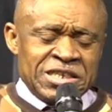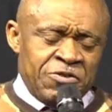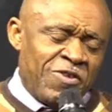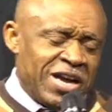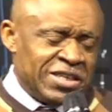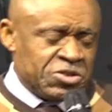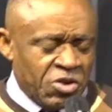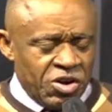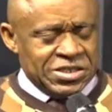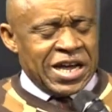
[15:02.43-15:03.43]
is referring to
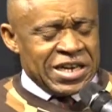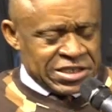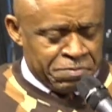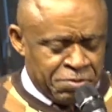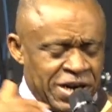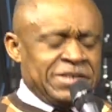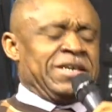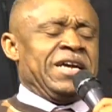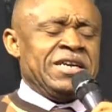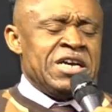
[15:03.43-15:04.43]
us as
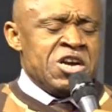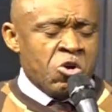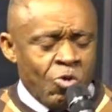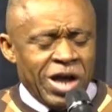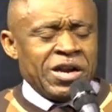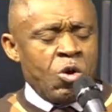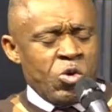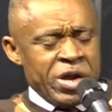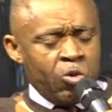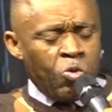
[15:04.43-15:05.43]
brethren. Whether
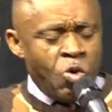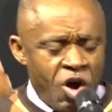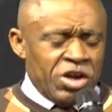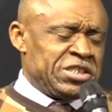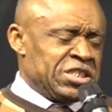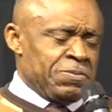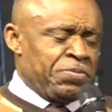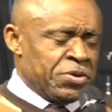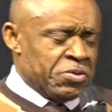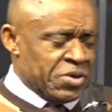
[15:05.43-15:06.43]
we
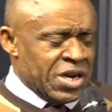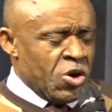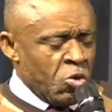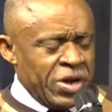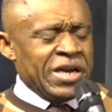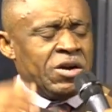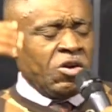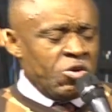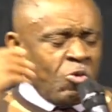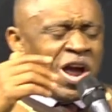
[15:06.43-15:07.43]
worship you, we,
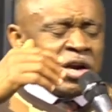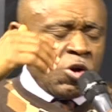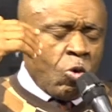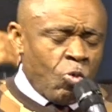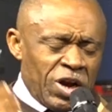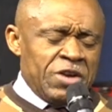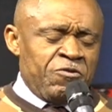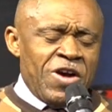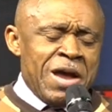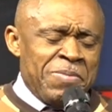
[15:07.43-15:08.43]
we are not
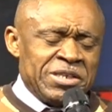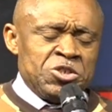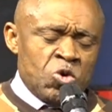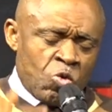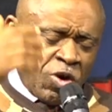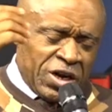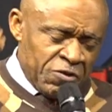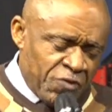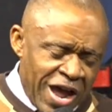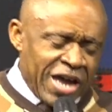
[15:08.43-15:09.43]
qualified, but you
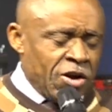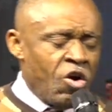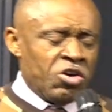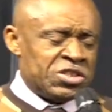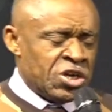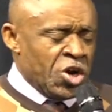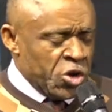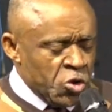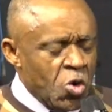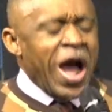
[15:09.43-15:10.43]
qualified us.
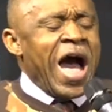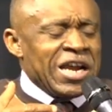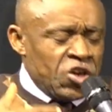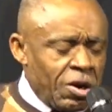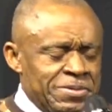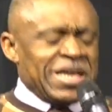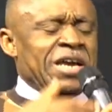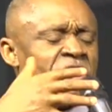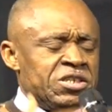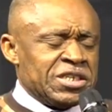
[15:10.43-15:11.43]
You
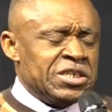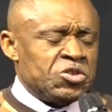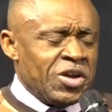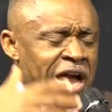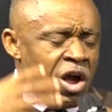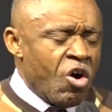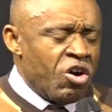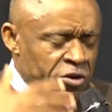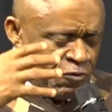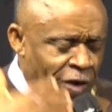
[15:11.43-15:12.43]
adopted us into your
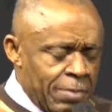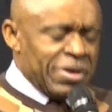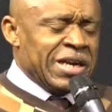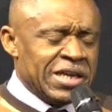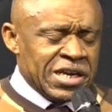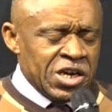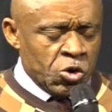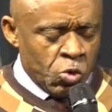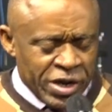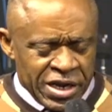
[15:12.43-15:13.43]
own family.
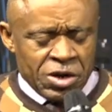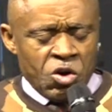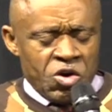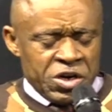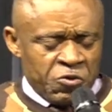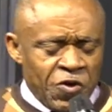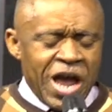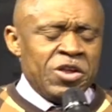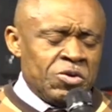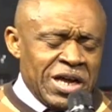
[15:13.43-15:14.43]
We glorify
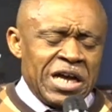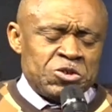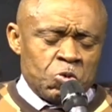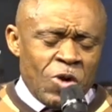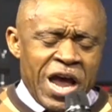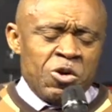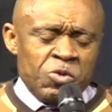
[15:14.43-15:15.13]
you. That's why